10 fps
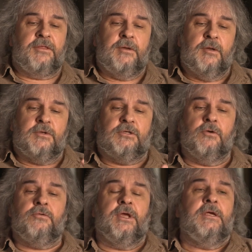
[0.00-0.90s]
I think there were
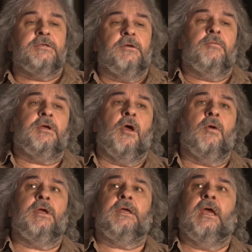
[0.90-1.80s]
two things that were
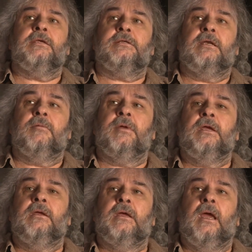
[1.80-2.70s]
going against Let It
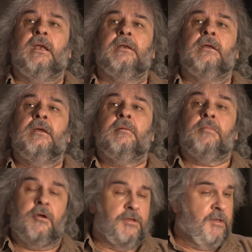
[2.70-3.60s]
Be, and
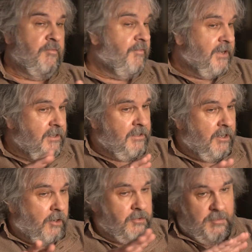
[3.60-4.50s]
both of them
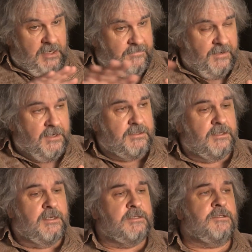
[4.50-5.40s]
ultimately fed into
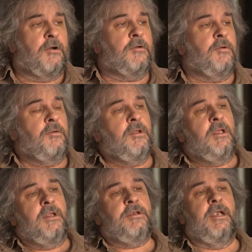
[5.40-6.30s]
the historical
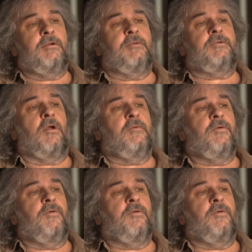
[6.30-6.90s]
narratives going